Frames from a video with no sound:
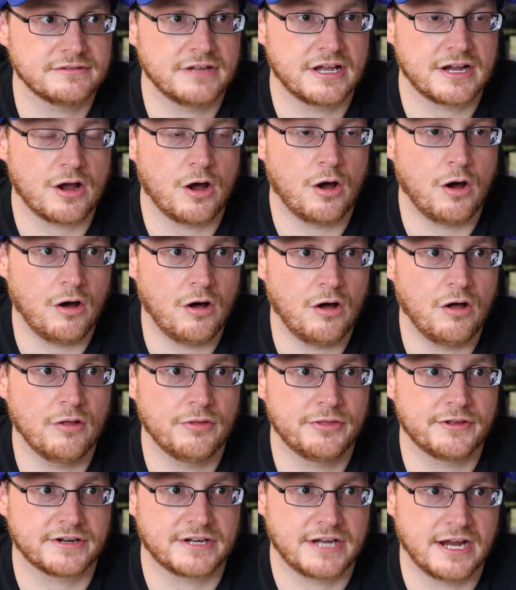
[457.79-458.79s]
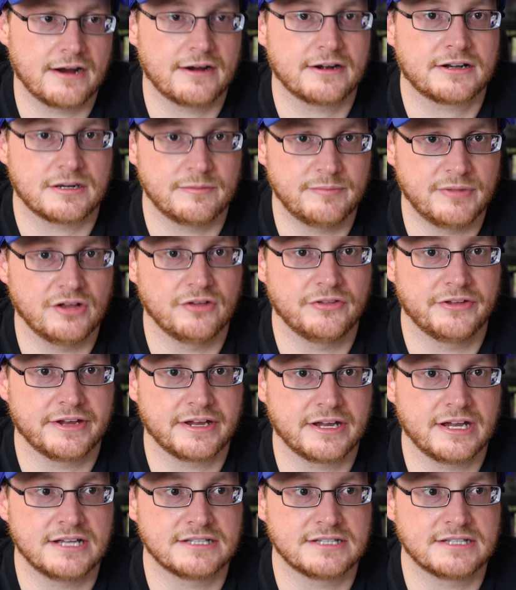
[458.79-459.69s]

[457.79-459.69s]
like all their character building,